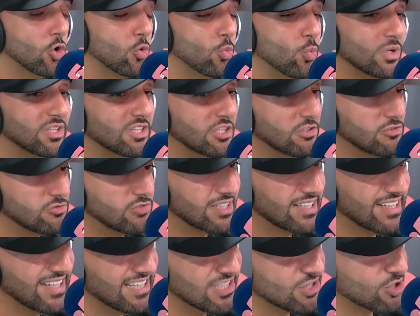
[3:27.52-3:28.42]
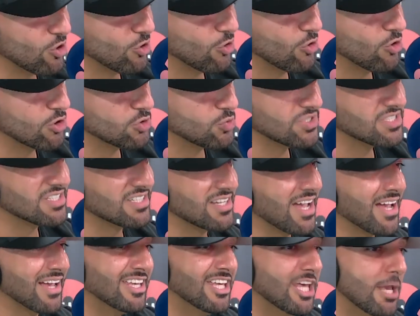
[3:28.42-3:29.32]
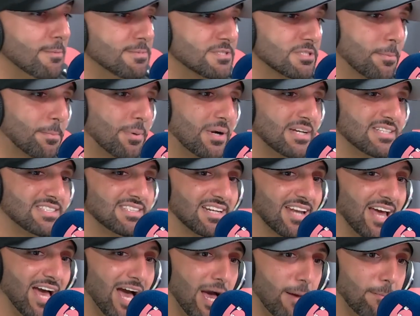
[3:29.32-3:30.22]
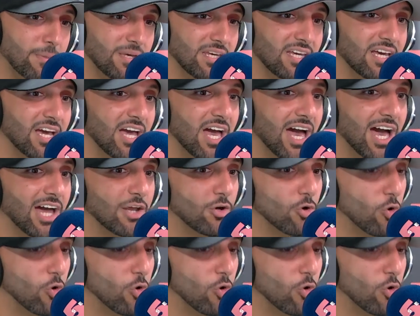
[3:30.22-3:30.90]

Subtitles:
with a release clause which keeps the president happy and